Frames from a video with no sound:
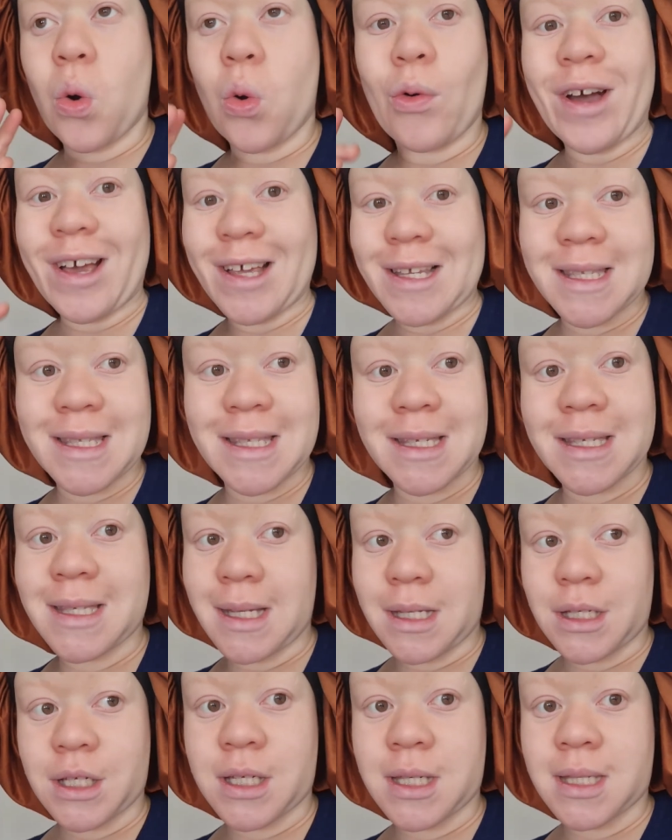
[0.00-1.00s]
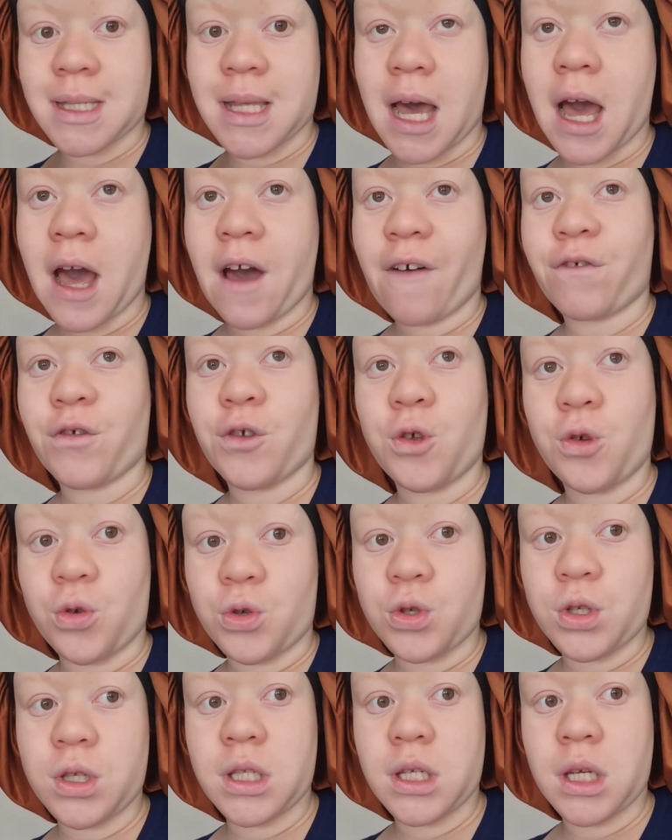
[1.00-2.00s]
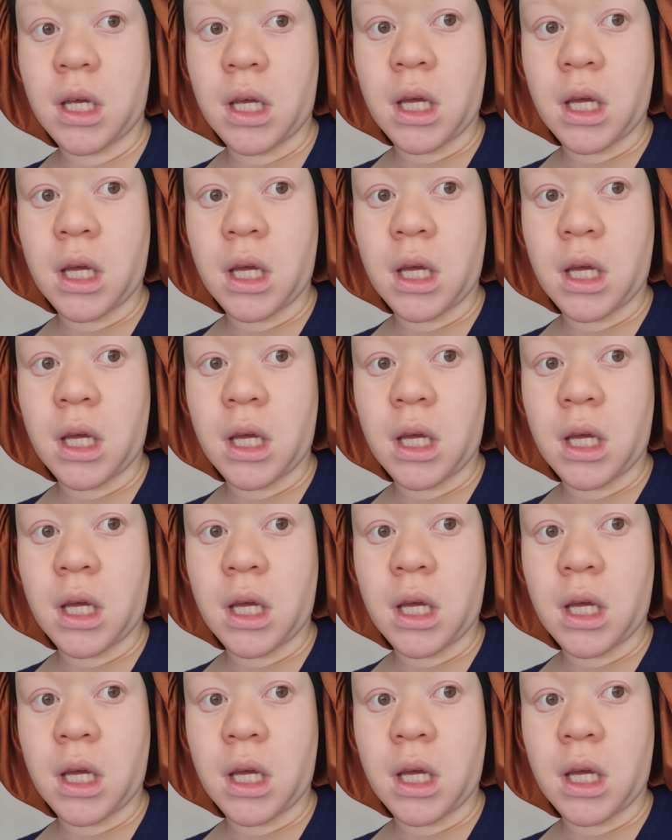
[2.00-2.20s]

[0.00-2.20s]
waist cinches that I've used.